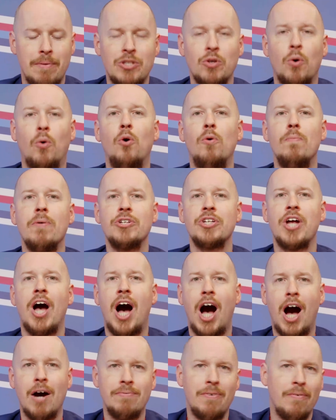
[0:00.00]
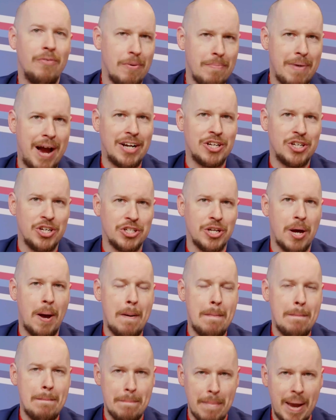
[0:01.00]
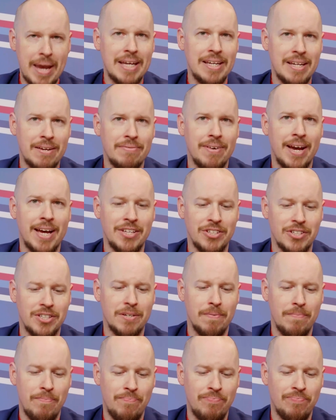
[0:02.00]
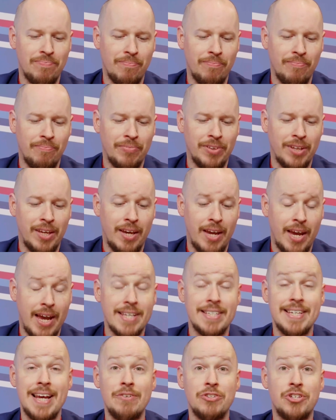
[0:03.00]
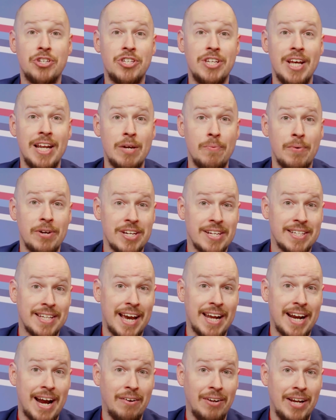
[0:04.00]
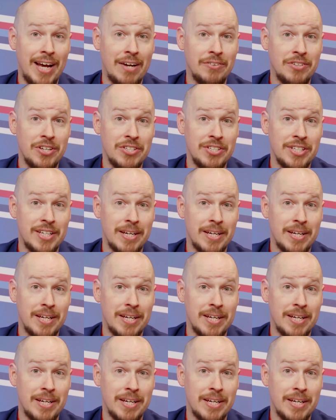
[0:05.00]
means almost half of the matches are main events. It sounds silly when you say it out loud, doesn't